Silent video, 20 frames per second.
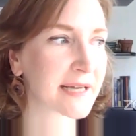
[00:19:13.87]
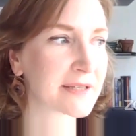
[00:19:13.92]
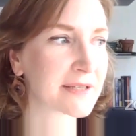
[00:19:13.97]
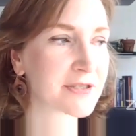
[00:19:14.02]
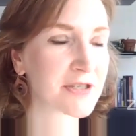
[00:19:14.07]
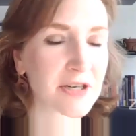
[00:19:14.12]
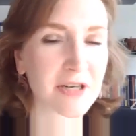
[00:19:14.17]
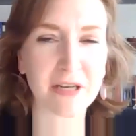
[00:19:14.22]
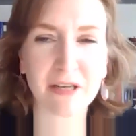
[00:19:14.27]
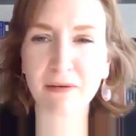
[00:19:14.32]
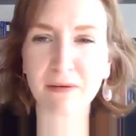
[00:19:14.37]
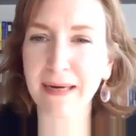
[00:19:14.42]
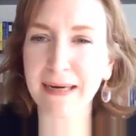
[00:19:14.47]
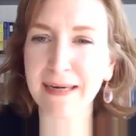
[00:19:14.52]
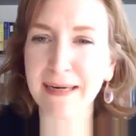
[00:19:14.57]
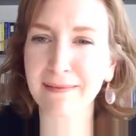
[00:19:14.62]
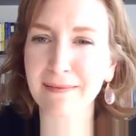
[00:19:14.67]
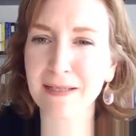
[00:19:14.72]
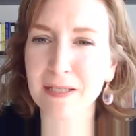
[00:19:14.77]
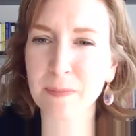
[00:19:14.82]
I started
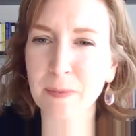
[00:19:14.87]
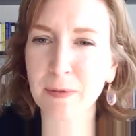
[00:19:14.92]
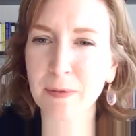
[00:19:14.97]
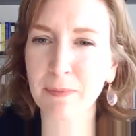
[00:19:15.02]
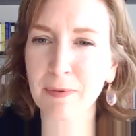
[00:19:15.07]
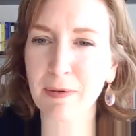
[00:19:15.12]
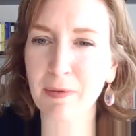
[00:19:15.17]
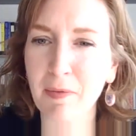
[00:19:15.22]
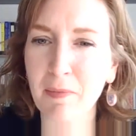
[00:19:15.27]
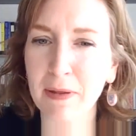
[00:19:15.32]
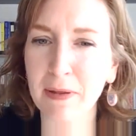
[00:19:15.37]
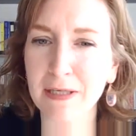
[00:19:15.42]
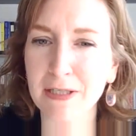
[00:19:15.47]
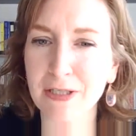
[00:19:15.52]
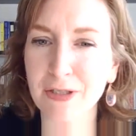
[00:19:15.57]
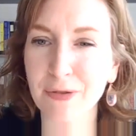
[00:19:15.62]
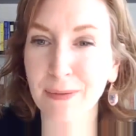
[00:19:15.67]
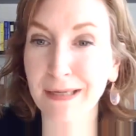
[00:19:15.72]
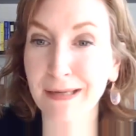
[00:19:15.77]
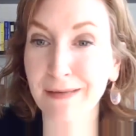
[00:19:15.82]
writing this book probably in
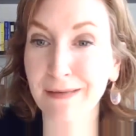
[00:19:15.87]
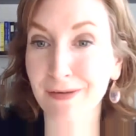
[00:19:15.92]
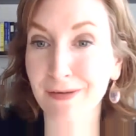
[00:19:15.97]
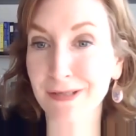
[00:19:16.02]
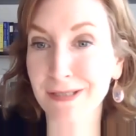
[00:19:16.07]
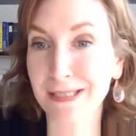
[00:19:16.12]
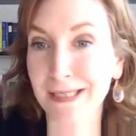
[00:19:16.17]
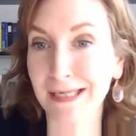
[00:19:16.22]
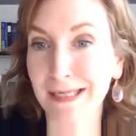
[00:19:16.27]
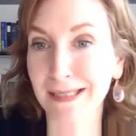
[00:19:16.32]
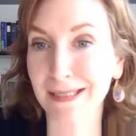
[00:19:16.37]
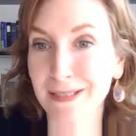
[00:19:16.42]
2013.